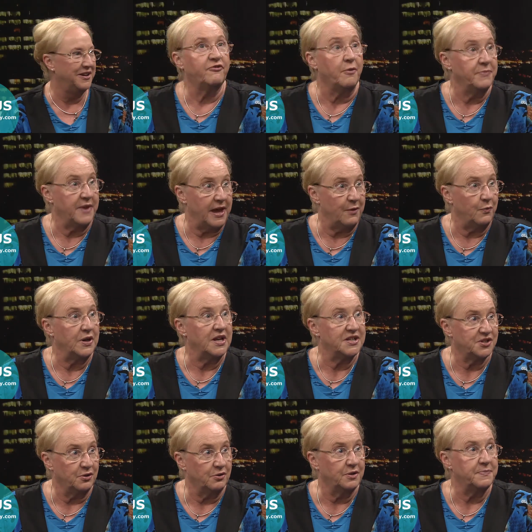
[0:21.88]
From there, when I
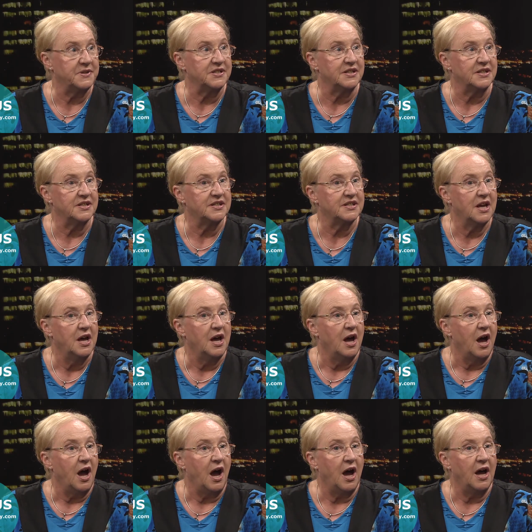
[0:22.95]
sold the business,
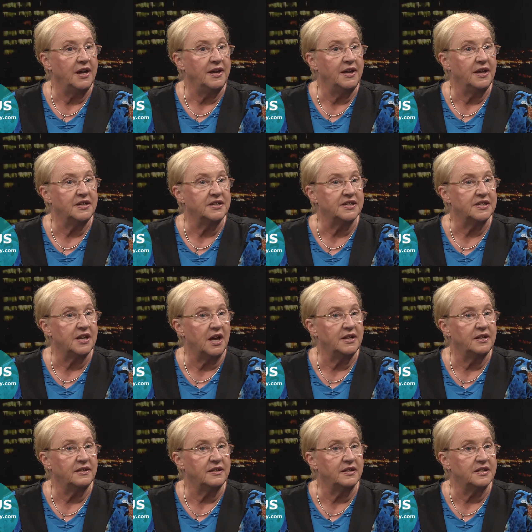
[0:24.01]
I
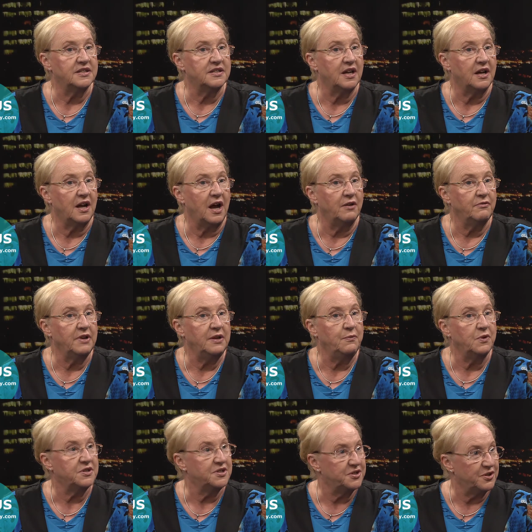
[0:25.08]
decided that I really
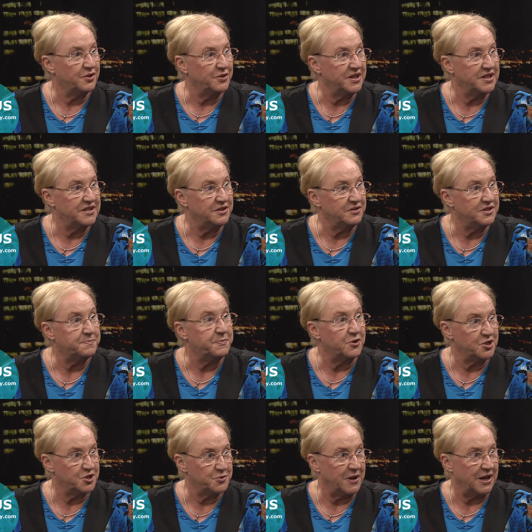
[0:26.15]
wanted to look into
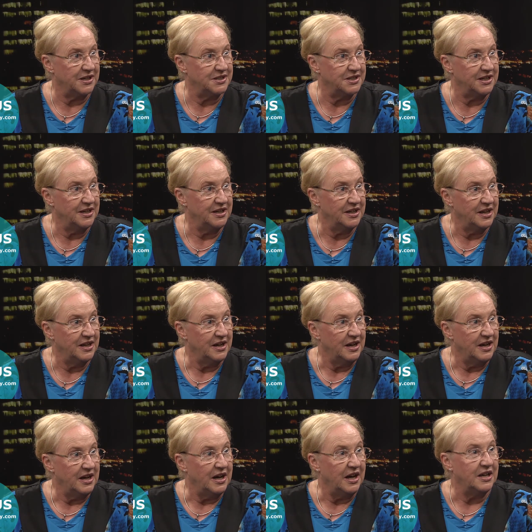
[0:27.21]
spirituality.
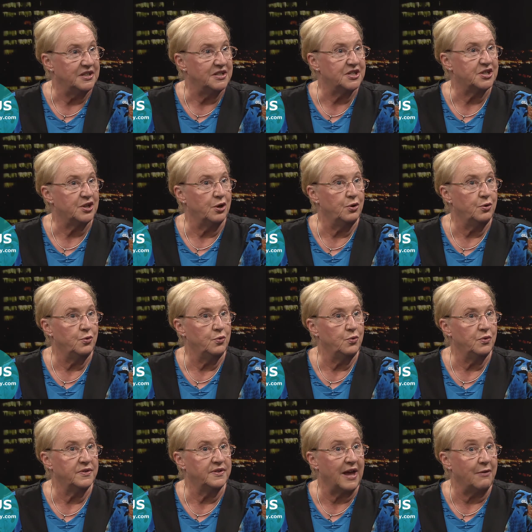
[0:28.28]
Mm-hmm. And
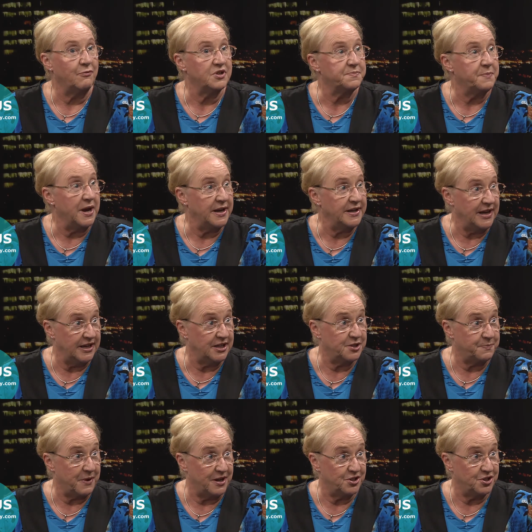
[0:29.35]
so that was my
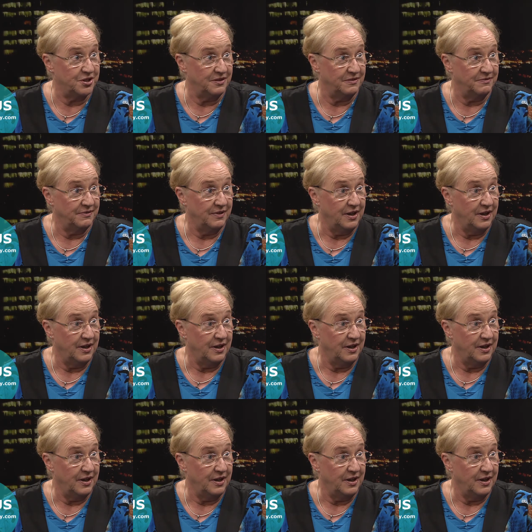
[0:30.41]
next passion.